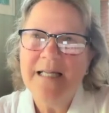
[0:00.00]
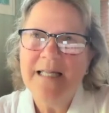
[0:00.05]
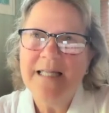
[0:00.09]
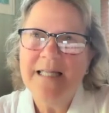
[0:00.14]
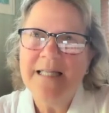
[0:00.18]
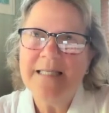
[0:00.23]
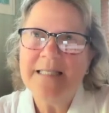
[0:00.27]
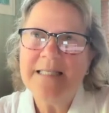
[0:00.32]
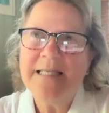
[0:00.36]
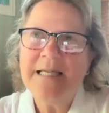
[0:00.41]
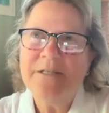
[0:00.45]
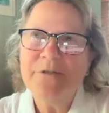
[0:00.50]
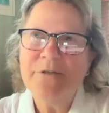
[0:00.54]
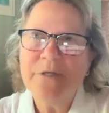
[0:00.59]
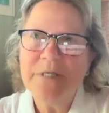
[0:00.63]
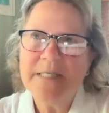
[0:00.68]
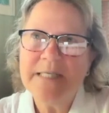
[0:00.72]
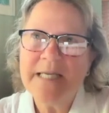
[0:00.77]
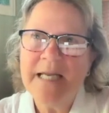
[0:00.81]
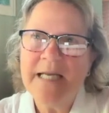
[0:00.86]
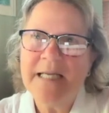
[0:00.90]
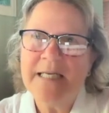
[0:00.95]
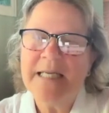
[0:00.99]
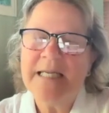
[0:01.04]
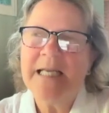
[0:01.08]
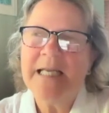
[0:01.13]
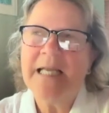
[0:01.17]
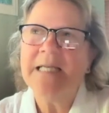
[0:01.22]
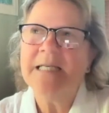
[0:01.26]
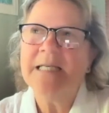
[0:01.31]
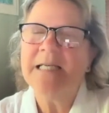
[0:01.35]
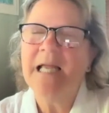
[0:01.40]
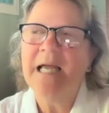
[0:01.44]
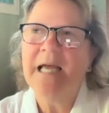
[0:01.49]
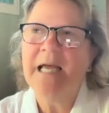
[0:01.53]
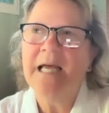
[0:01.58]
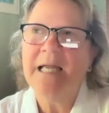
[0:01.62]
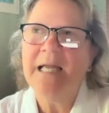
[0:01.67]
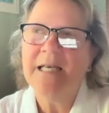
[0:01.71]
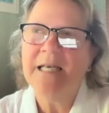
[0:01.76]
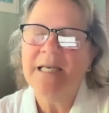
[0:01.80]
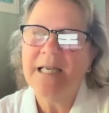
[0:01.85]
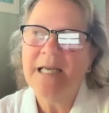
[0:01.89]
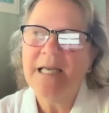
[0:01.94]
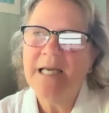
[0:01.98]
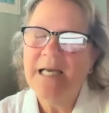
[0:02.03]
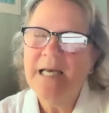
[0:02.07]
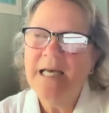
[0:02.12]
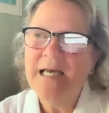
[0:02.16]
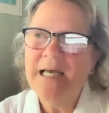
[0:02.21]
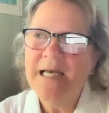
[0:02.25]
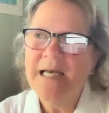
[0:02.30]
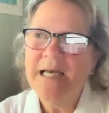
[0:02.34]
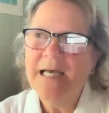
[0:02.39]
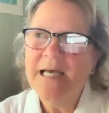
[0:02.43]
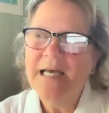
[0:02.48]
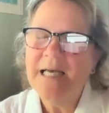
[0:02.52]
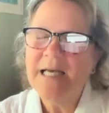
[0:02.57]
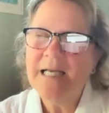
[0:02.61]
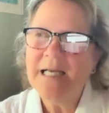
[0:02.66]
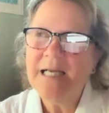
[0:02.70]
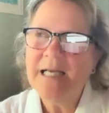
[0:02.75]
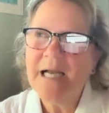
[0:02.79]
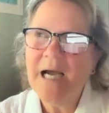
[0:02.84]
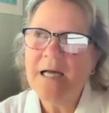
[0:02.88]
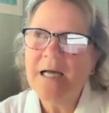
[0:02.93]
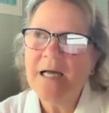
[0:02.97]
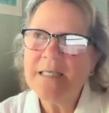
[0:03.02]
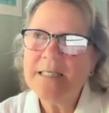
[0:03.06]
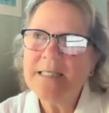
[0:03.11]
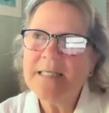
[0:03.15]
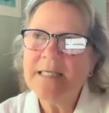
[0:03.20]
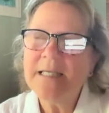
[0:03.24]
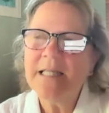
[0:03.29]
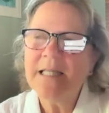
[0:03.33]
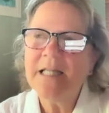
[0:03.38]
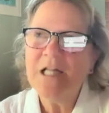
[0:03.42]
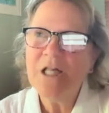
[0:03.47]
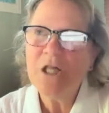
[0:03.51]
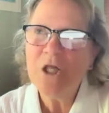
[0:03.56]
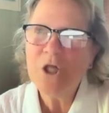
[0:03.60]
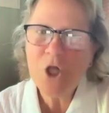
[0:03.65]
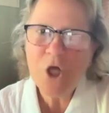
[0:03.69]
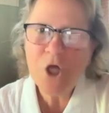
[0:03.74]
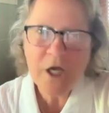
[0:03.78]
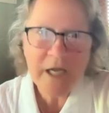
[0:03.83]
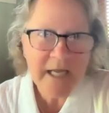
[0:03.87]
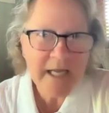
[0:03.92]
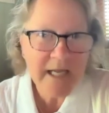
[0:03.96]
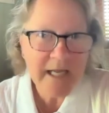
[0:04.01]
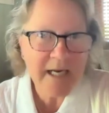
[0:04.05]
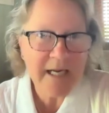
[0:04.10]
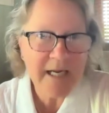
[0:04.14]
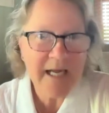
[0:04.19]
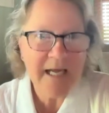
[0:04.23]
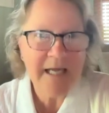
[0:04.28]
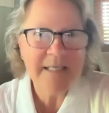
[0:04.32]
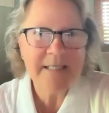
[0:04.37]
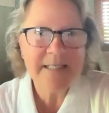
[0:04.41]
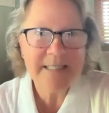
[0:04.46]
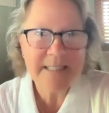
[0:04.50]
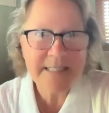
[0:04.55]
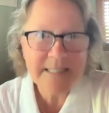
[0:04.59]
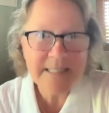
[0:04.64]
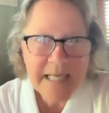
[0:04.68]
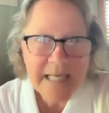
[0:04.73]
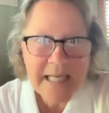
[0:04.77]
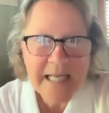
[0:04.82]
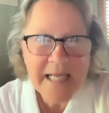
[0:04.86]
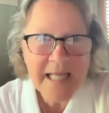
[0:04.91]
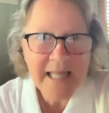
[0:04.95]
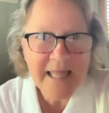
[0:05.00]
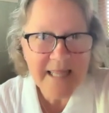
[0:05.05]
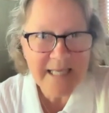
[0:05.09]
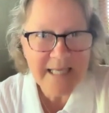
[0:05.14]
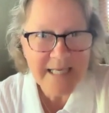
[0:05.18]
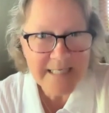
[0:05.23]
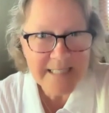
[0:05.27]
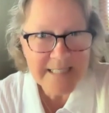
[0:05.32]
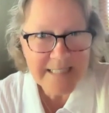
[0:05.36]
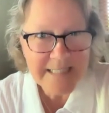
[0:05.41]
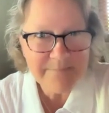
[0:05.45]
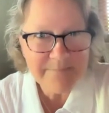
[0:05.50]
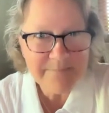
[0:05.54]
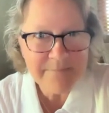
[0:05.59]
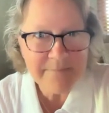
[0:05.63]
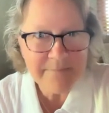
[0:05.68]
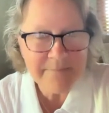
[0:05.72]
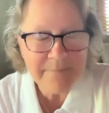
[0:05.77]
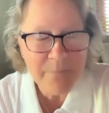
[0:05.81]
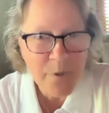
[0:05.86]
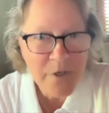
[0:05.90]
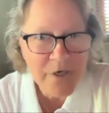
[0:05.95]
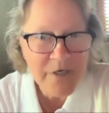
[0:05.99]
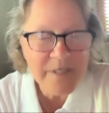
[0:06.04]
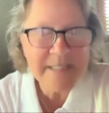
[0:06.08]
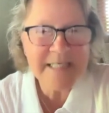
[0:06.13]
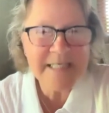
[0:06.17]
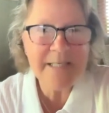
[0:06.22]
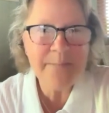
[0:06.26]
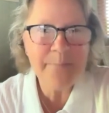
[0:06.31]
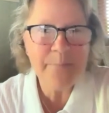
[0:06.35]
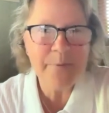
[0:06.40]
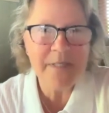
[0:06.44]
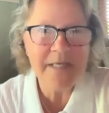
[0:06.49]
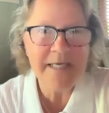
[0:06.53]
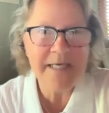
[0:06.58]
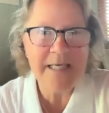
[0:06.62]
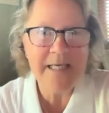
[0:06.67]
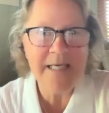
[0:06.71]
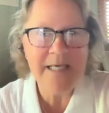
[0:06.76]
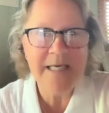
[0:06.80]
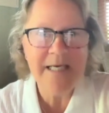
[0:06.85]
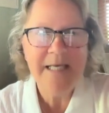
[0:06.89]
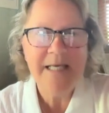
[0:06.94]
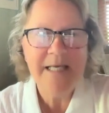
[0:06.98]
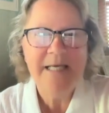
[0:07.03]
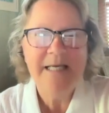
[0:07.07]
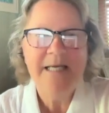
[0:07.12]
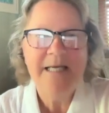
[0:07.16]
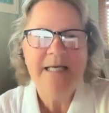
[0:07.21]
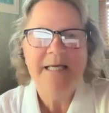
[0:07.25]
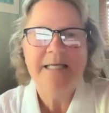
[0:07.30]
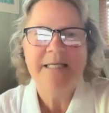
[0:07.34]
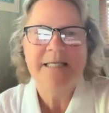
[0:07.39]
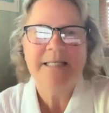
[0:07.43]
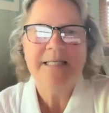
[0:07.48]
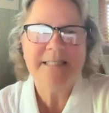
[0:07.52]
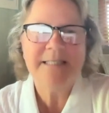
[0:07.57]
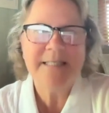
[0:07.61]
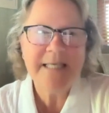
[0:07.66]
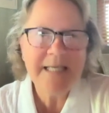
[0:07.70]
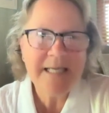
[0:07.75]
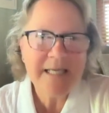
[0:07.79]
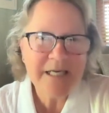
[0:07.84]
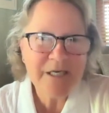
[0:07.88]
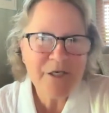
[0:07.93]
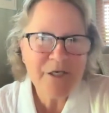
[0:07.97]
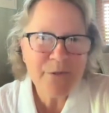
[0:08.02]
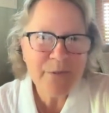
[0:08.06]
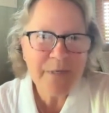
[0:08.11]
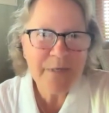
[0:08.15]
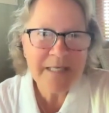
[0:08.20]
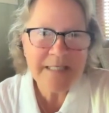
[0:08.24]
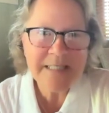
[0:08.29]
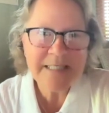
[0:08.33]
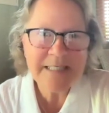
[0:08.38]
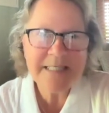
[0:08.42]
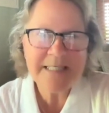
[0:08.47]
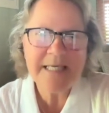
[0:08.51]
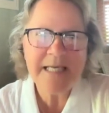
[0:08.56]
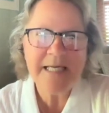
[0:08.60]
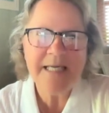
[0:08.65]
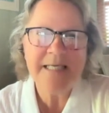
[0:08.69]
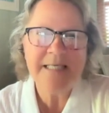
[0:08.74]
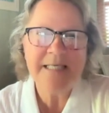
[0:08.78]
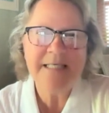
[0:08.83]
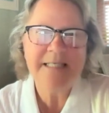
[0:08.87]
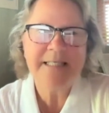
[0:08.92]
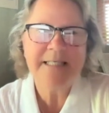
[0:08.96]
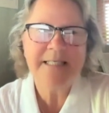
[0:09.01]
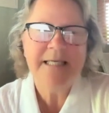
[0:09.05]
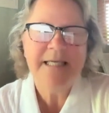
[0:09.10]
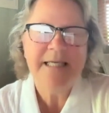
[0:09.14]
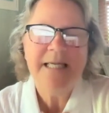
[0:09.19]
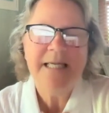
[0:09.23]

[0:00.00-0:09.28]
this understanding and and constantly looking and seeing things more deeply, seeing new insights.